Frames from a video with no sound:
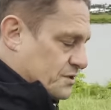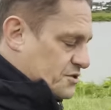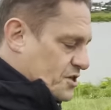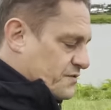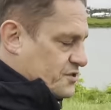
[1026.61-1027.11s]

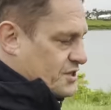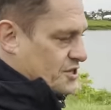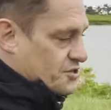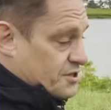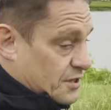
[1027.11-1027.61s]
service
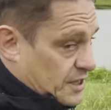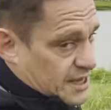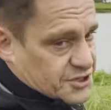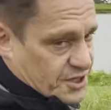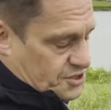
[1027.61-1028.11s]
station, so a gas
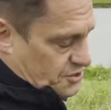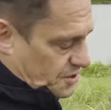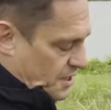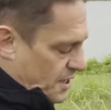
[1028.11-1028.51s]
station,